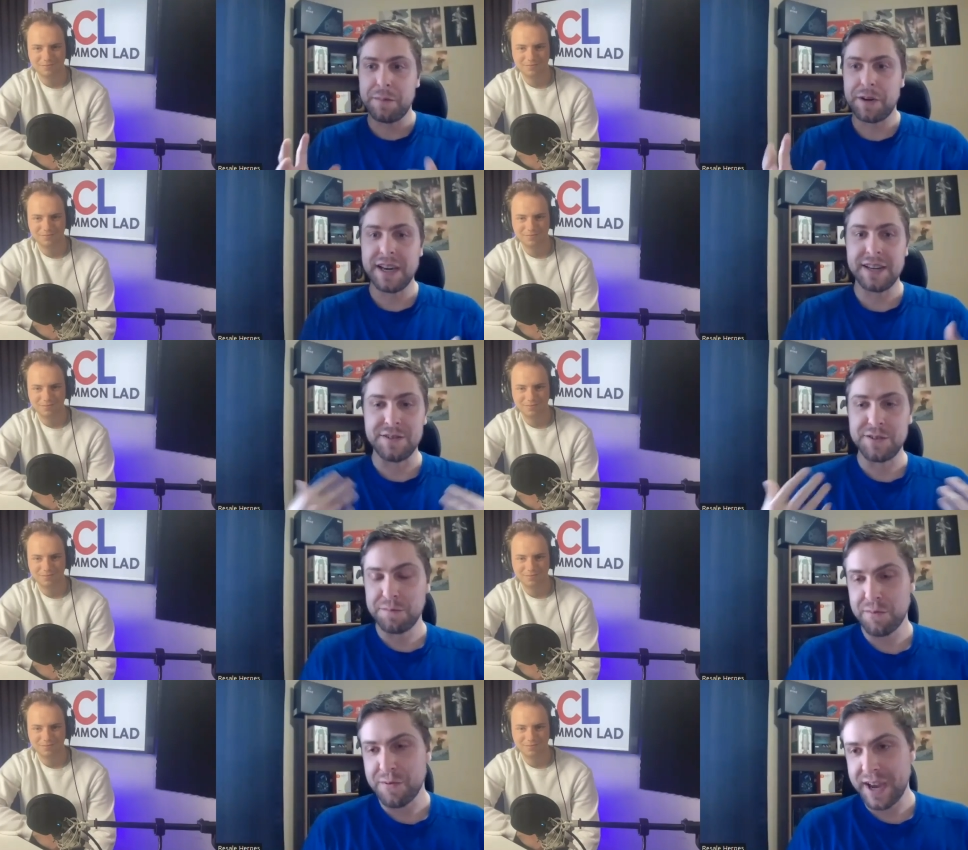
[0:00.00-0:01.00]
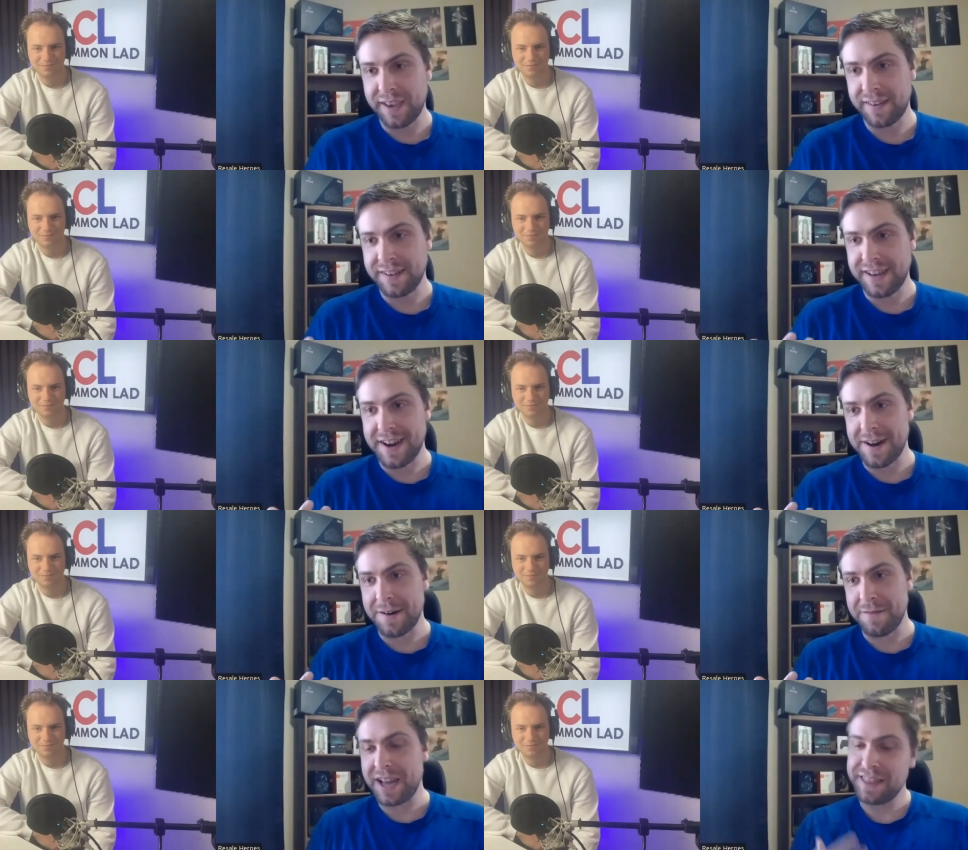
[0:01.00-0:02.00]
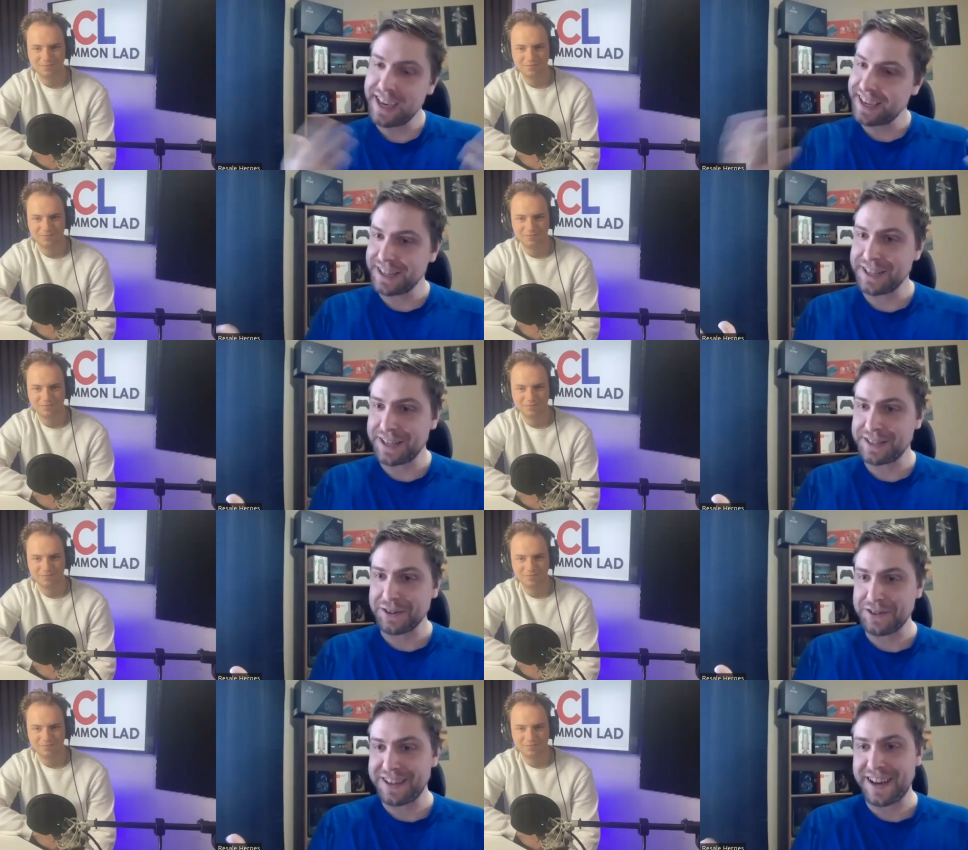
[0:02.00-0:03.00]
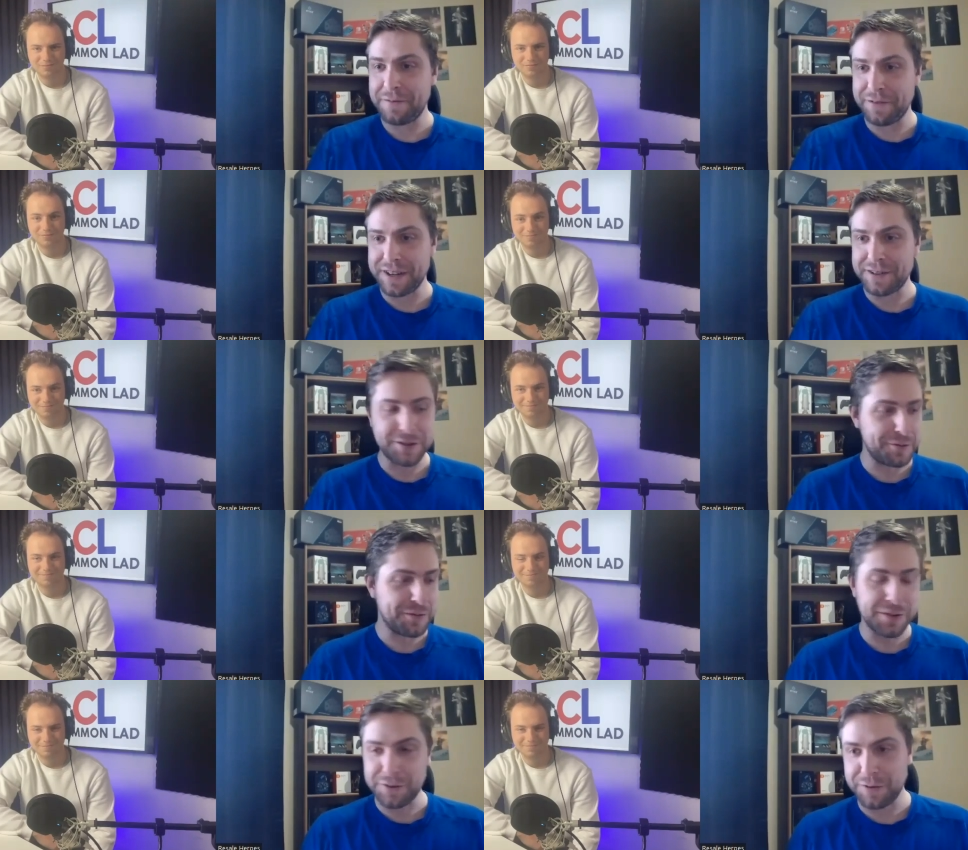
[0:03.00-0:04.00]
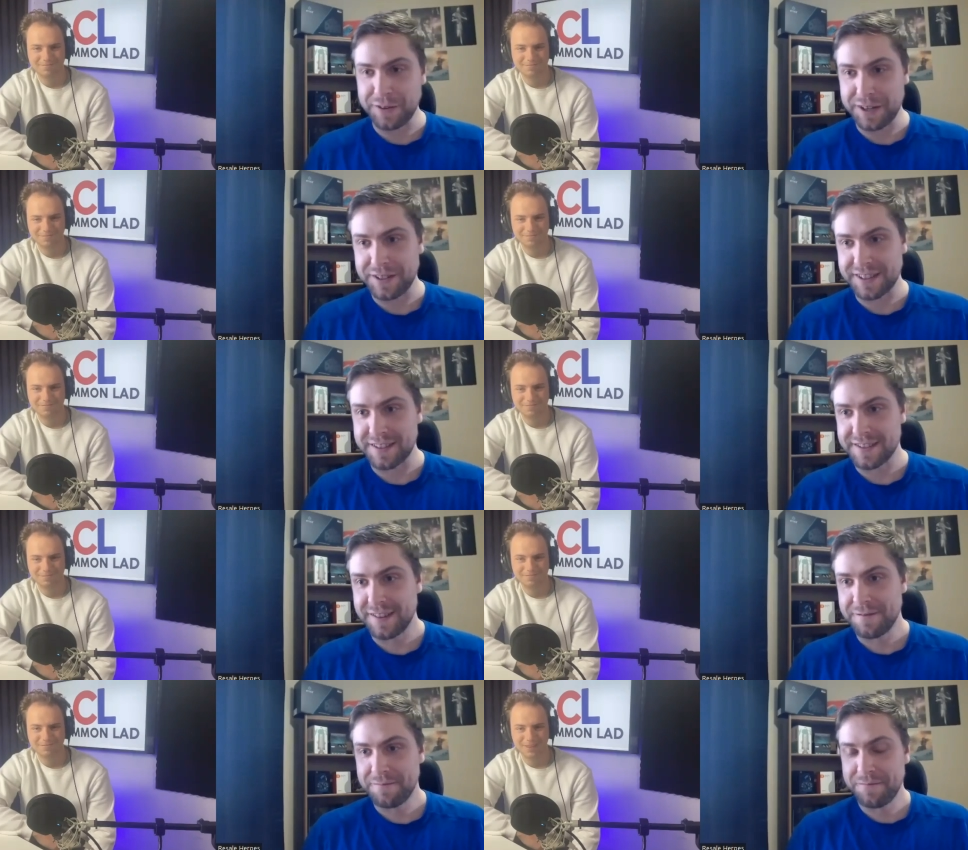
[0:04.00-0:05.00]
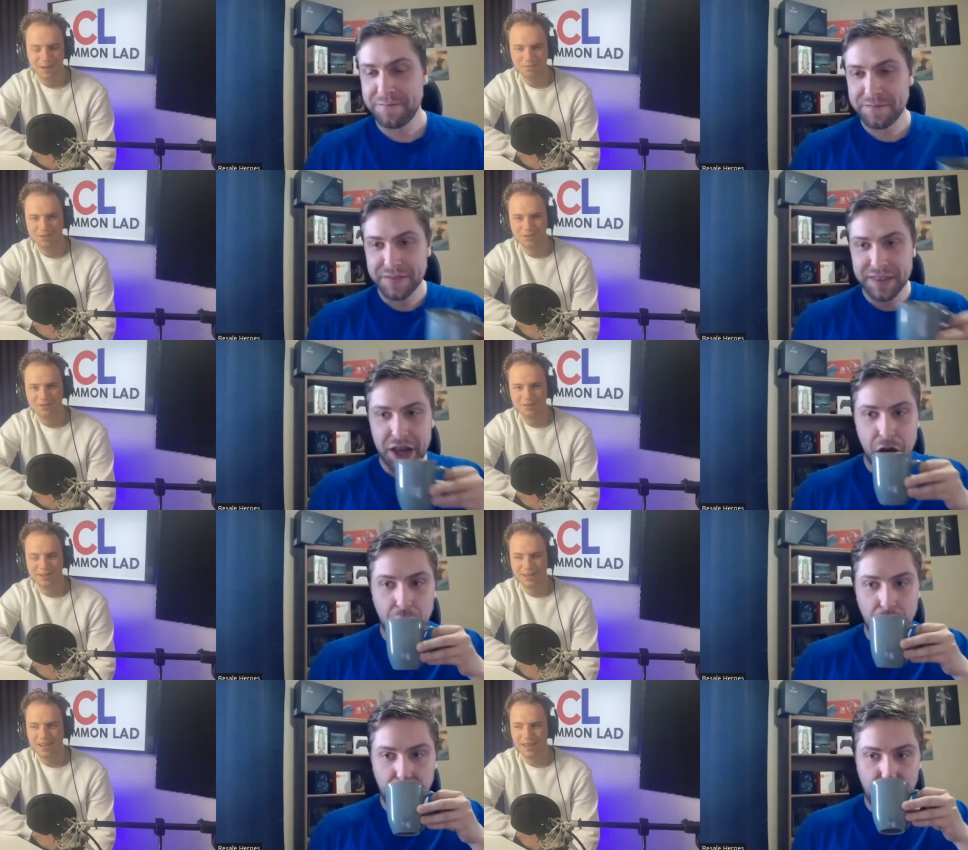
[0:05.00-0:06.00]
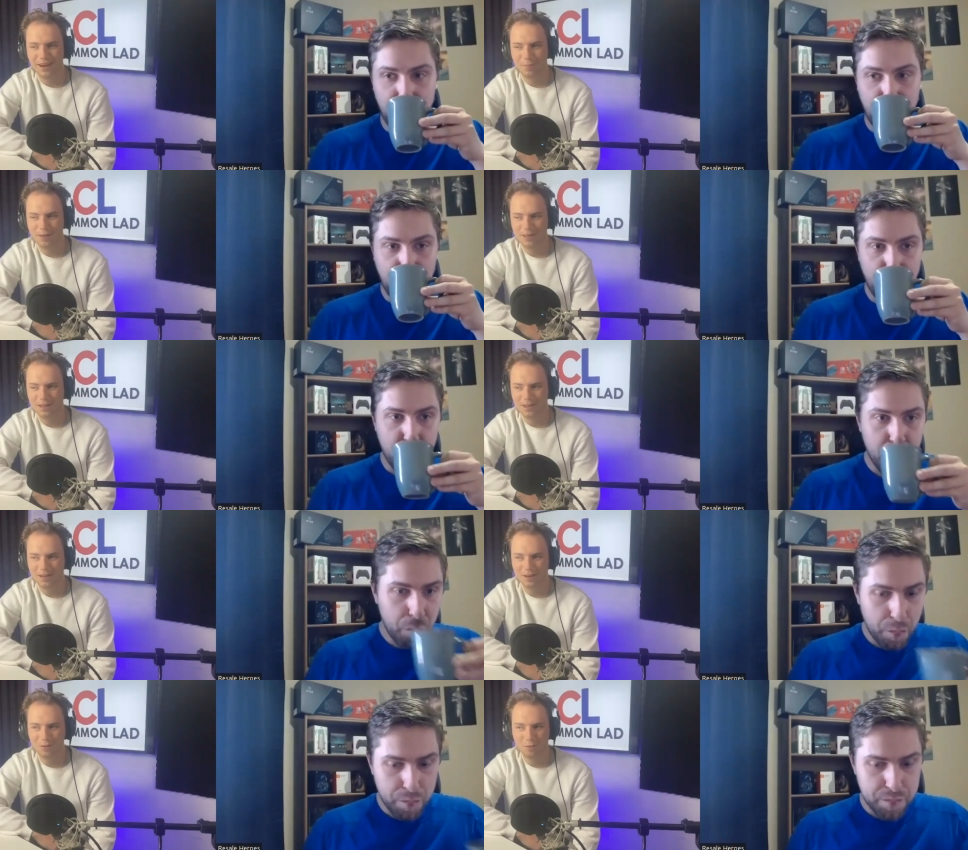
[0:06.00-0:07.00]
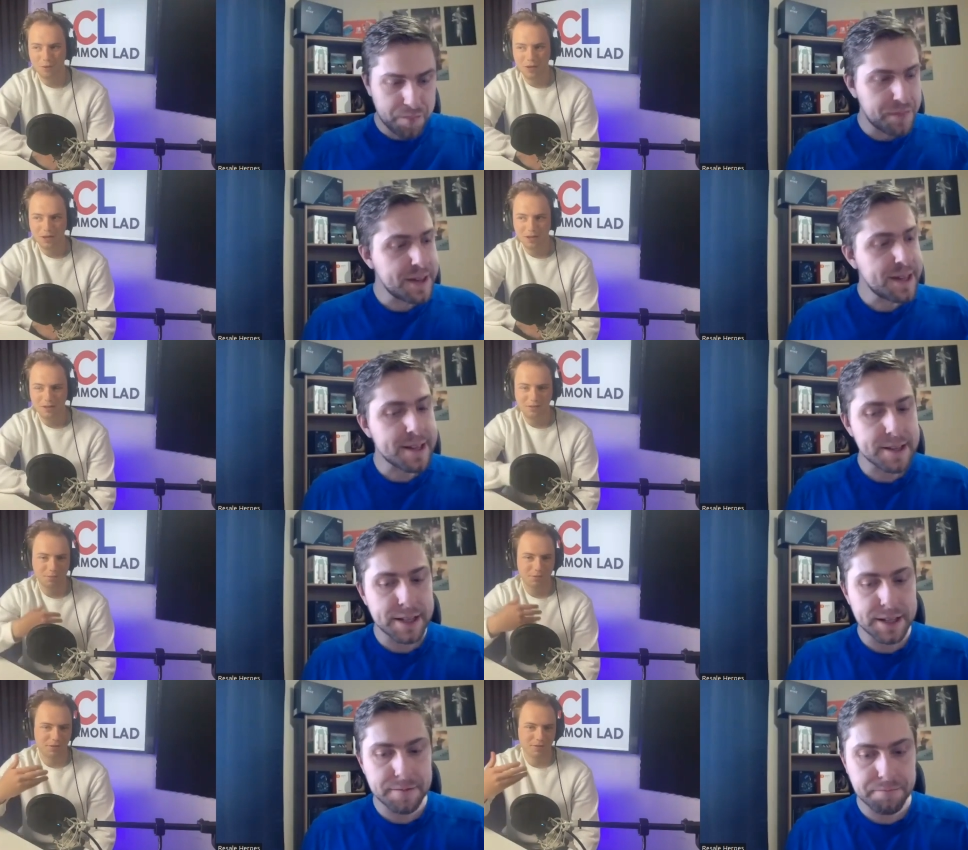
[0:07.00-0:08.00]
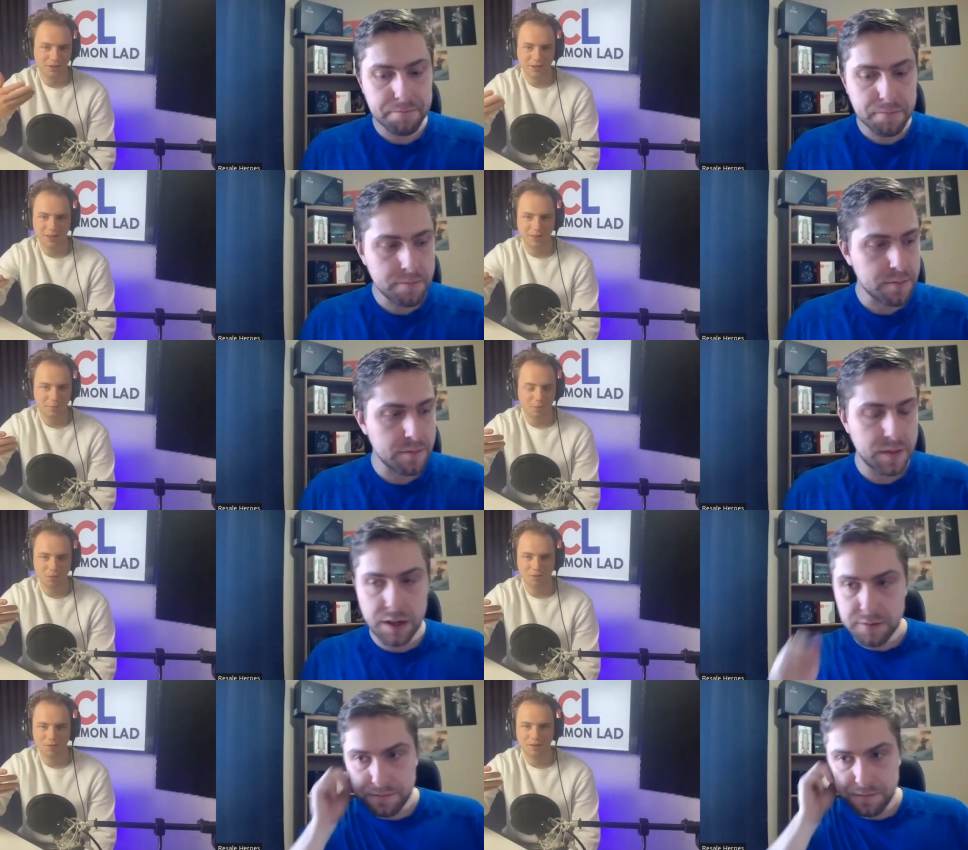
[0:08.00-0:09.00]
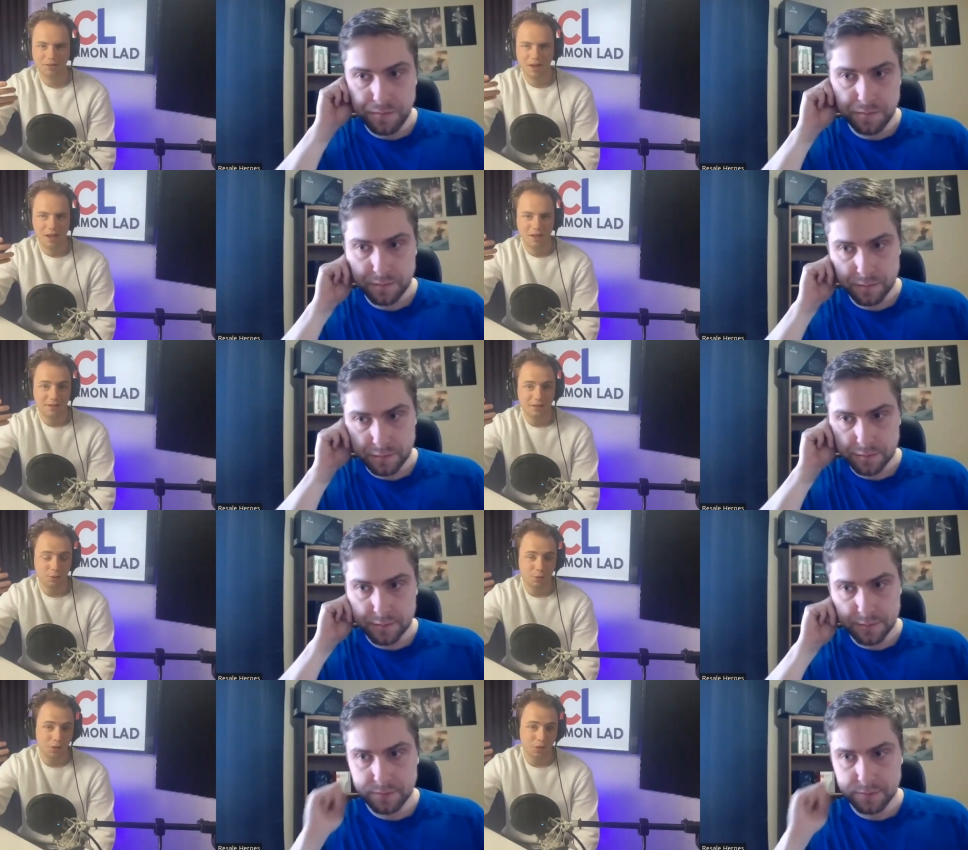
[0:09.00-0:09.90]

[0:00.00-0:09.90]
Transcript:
Speaker 1: up again in spring, um, I think it, it's a good time of year to, to do a video like this.
Speaker 2: Absolutely. Yeah. And I mean, uh, we specifically, I think both of us deal with a